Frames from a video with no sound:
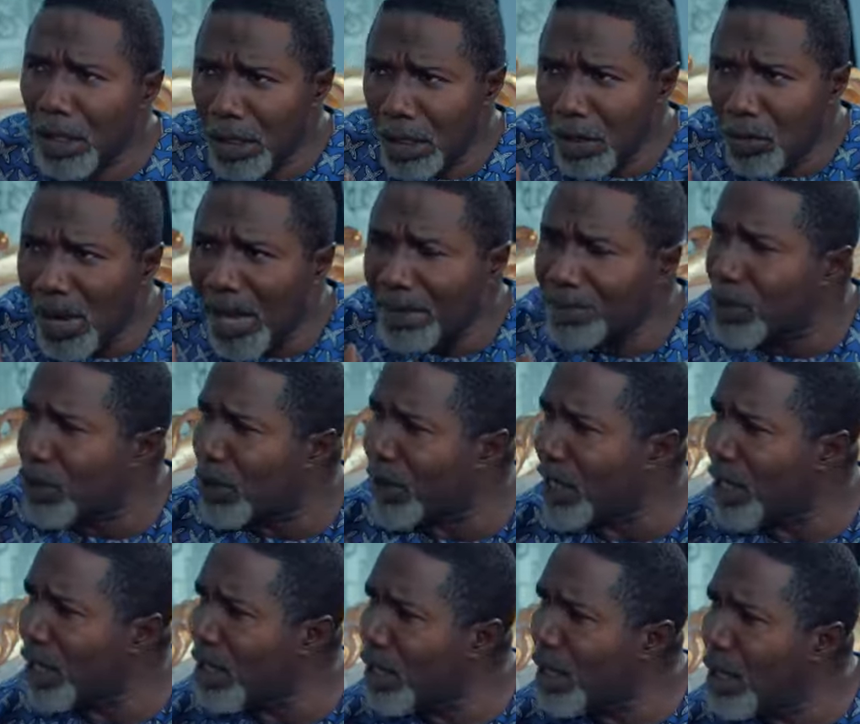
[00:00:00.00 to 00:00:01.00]
Igwe, I'm
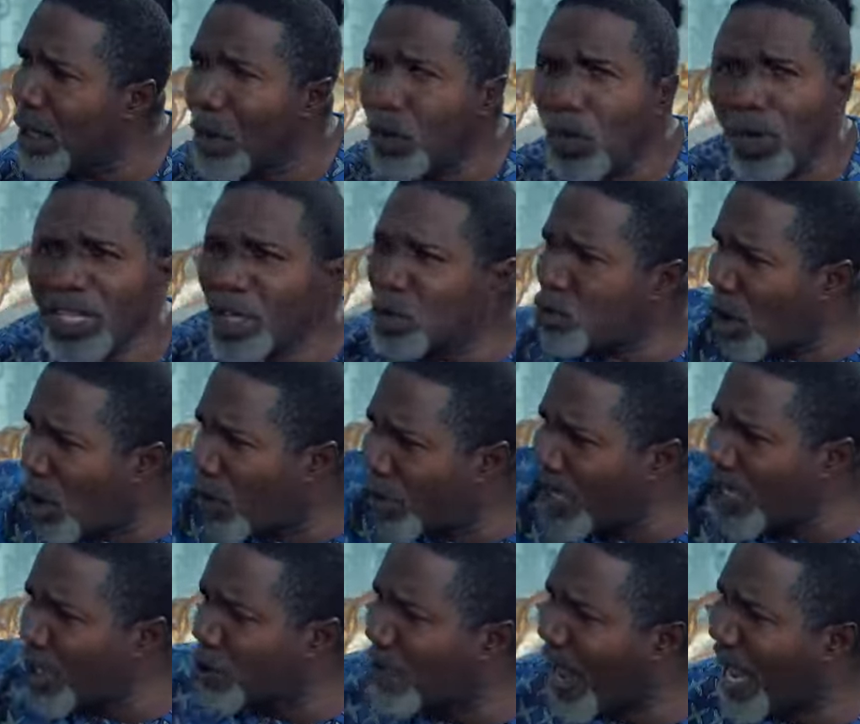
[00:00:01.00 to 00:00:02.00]
sorry. What is wrong
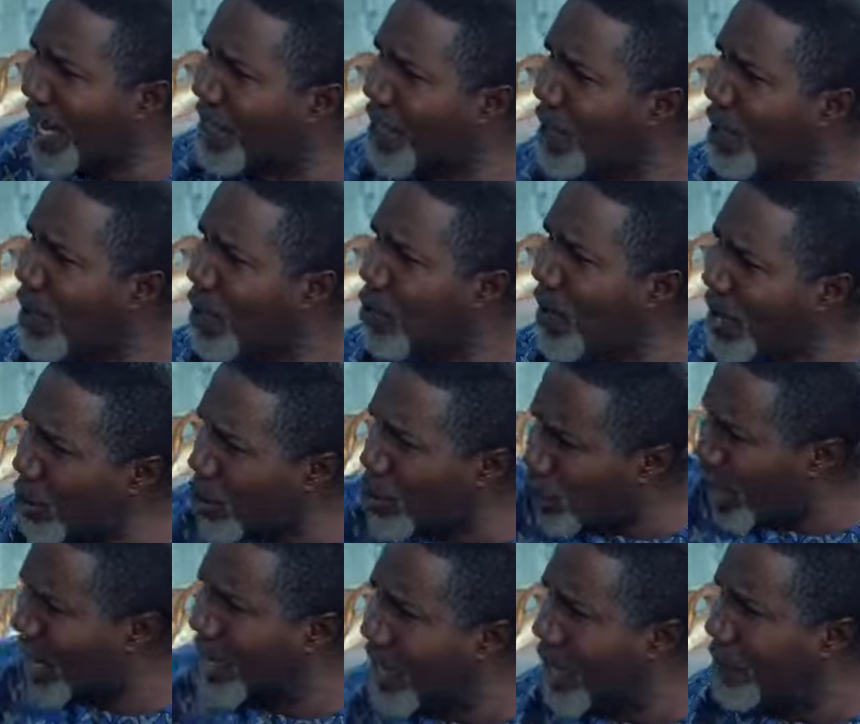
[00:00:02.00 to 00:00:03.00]
with this man? Why are you
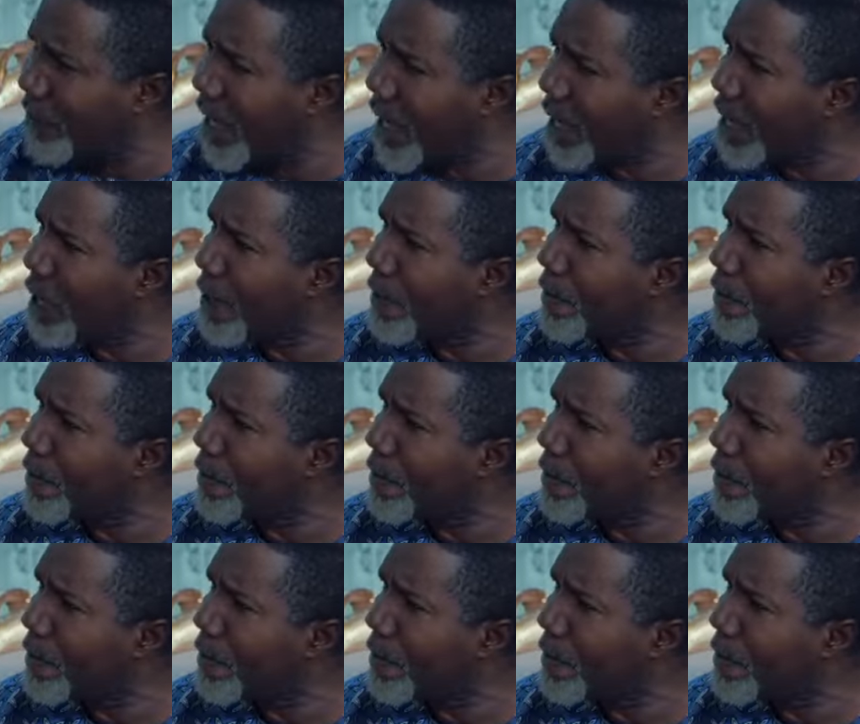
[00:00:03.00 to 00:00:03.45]
threatening me?